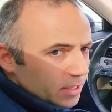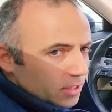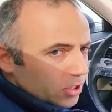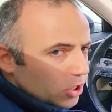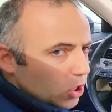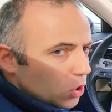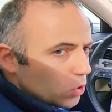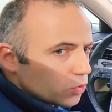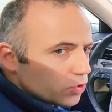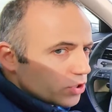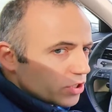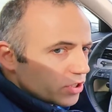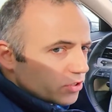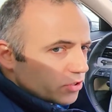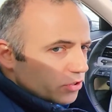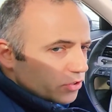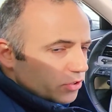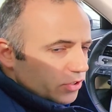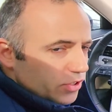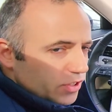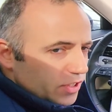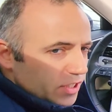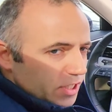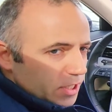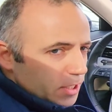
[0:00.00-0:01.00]
goes into
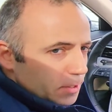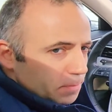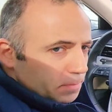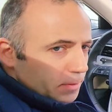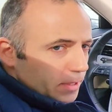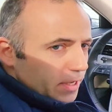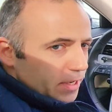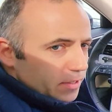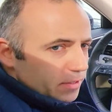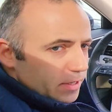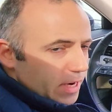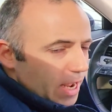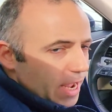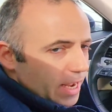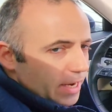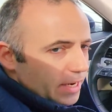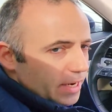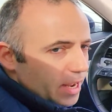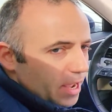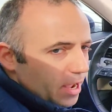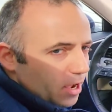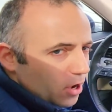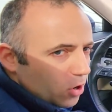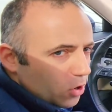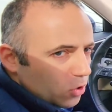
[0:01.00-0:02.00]
the CD player
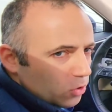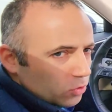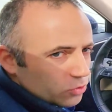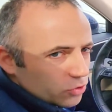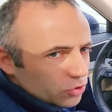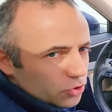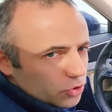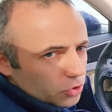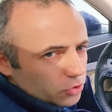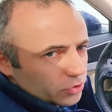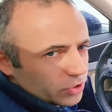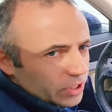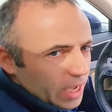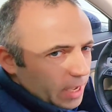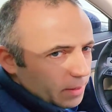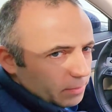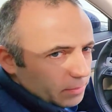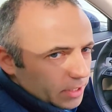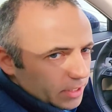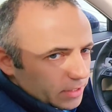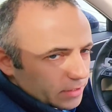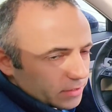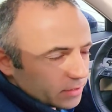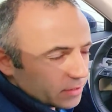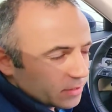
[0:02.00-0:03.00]
and holds your
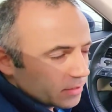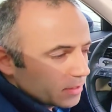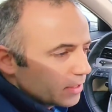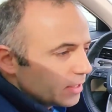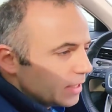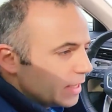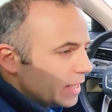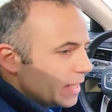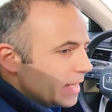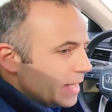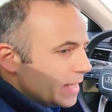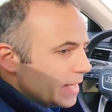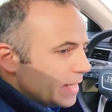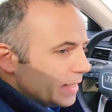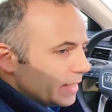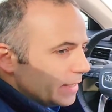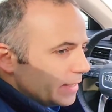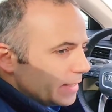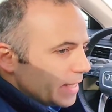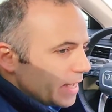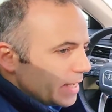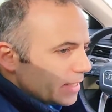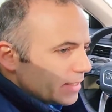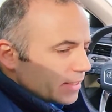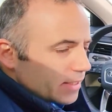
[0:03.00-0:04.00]
tablet.
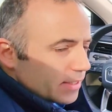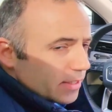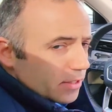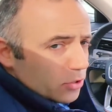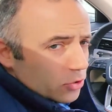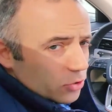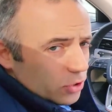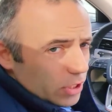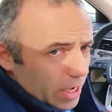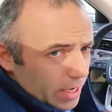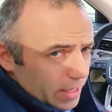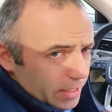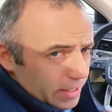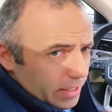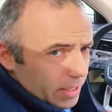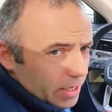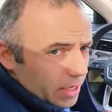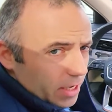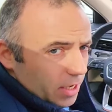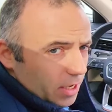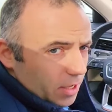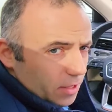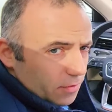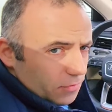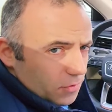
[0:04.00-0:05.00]
That's a good
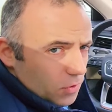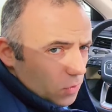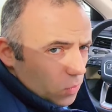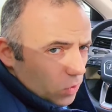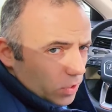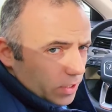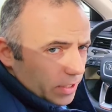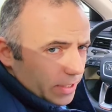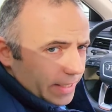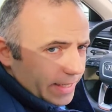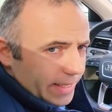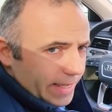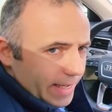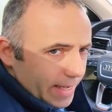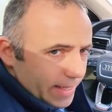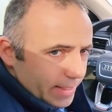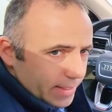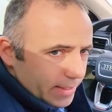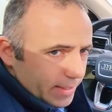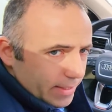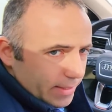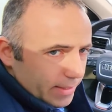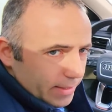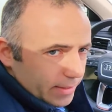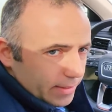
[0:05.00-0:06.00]
idea if you want to
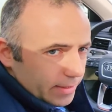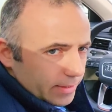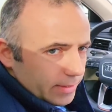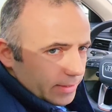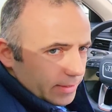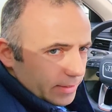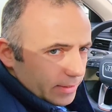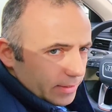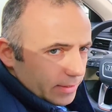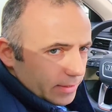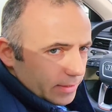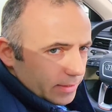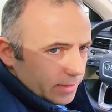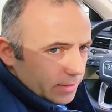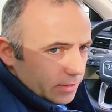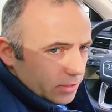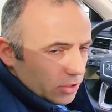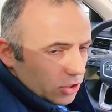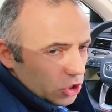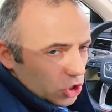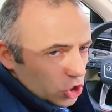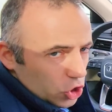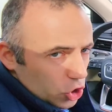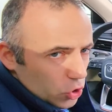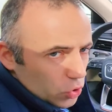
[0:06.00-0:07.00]
cancel
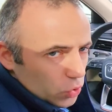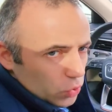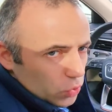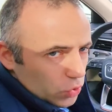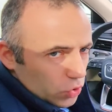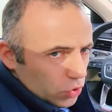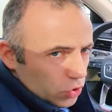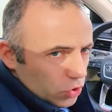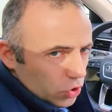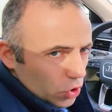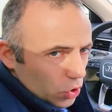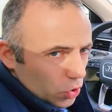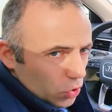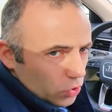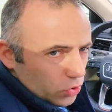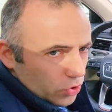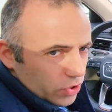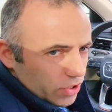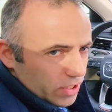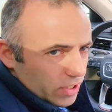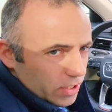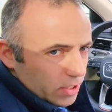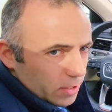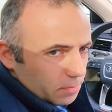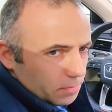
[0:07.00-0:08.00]
to use your
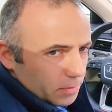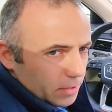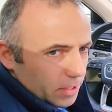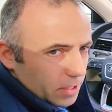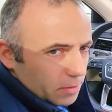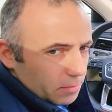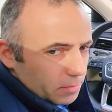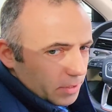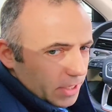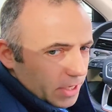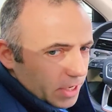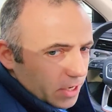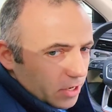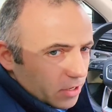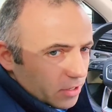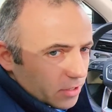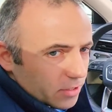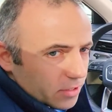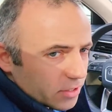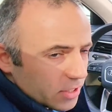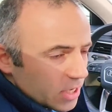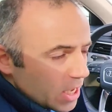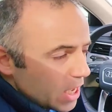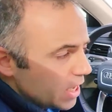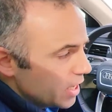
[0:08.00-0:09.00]
CD player,
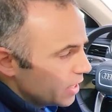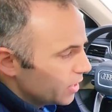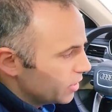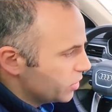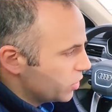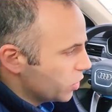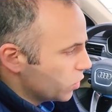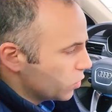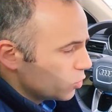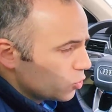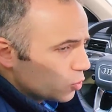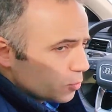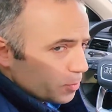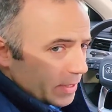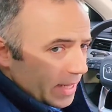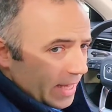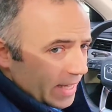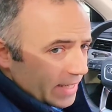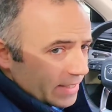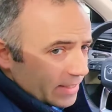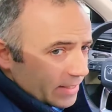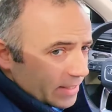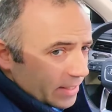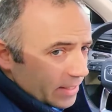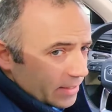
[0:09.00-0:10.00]
because those
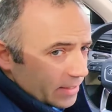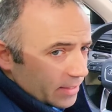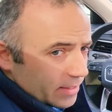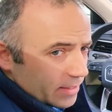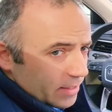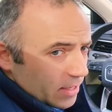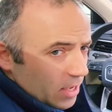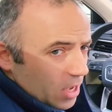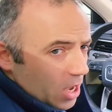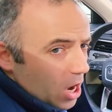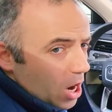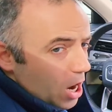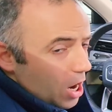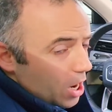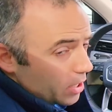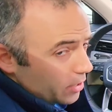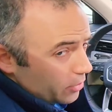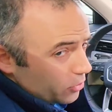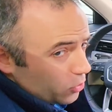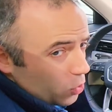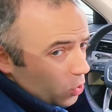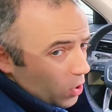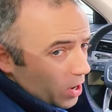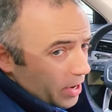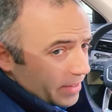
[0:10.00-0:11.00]
plastics are
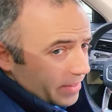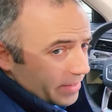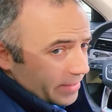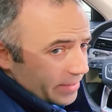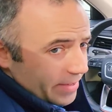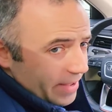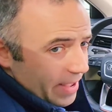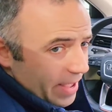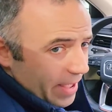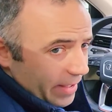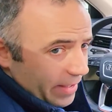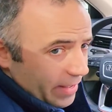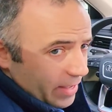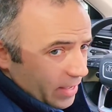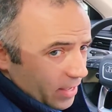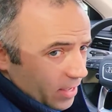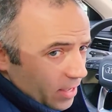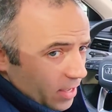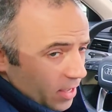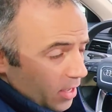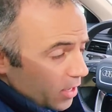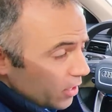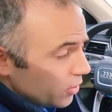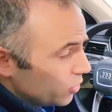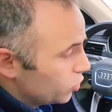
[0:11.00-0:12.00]
quite thick
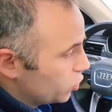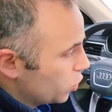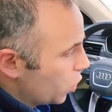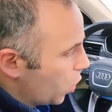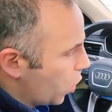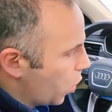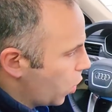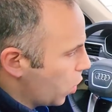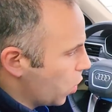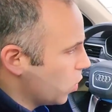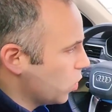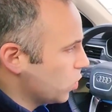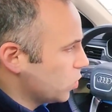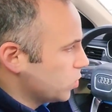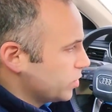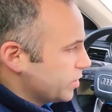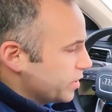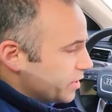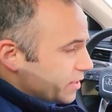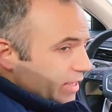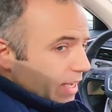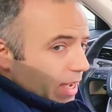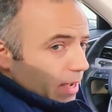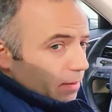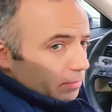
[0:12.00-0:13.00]
to hold
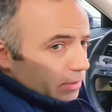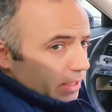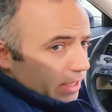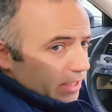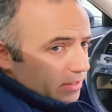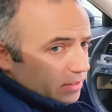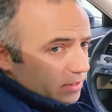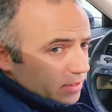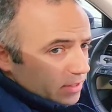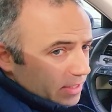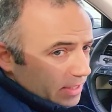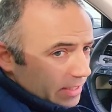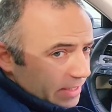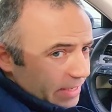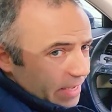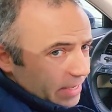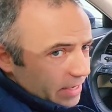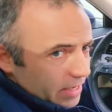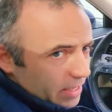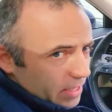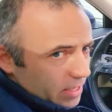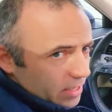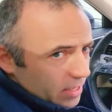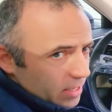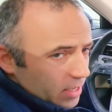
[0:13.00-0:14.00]
the tablet
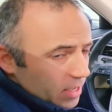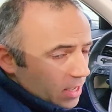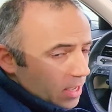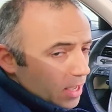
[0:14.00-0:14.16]
steady.